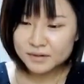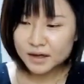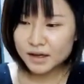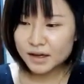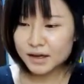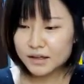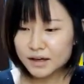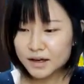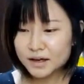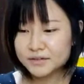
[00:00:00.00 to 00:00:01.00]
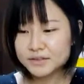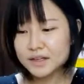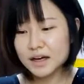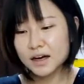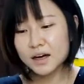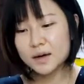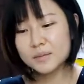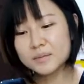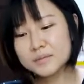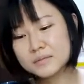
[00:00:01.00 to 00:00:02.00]
And I have
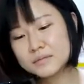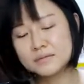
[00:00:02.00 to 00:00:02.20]
some,